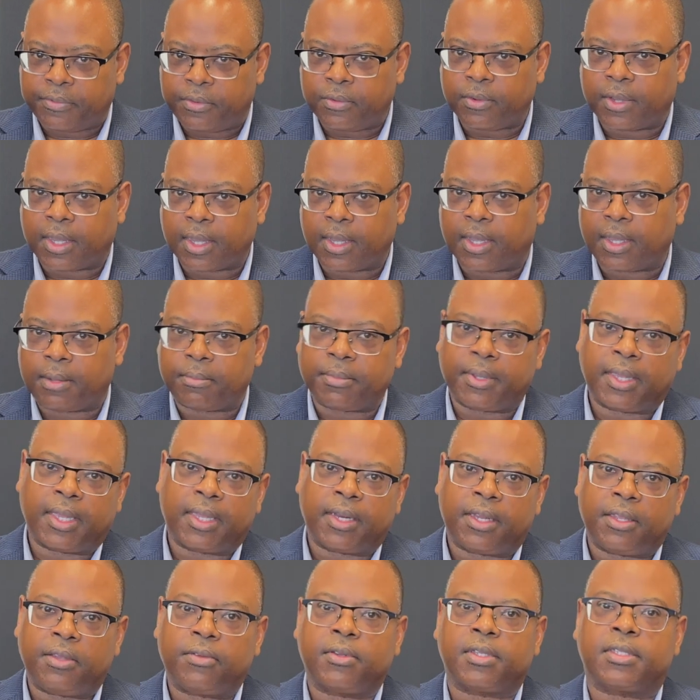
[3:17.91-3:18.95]
you can come in
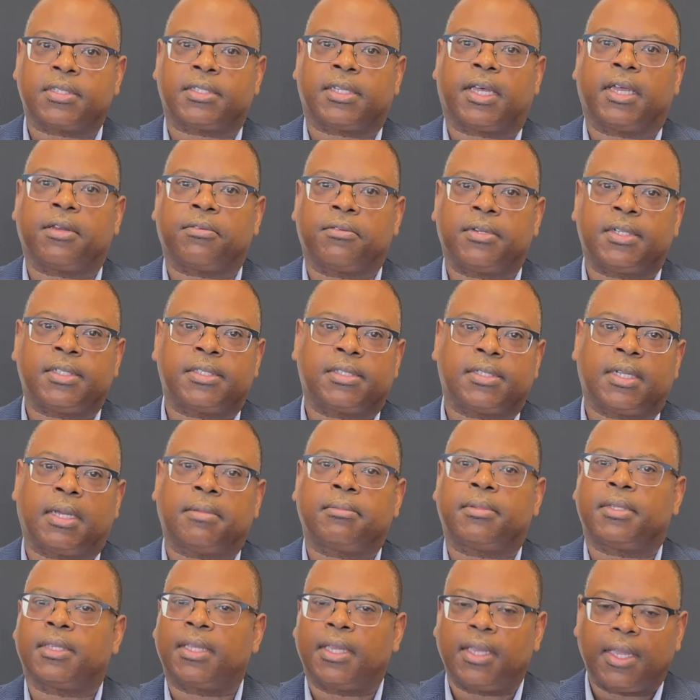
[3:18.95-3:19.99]
and you can sight read
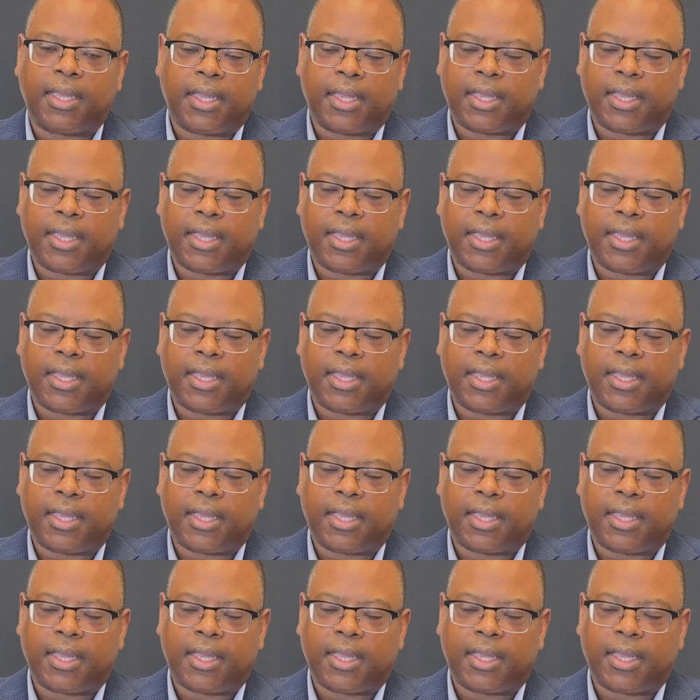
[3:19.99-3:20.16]
something.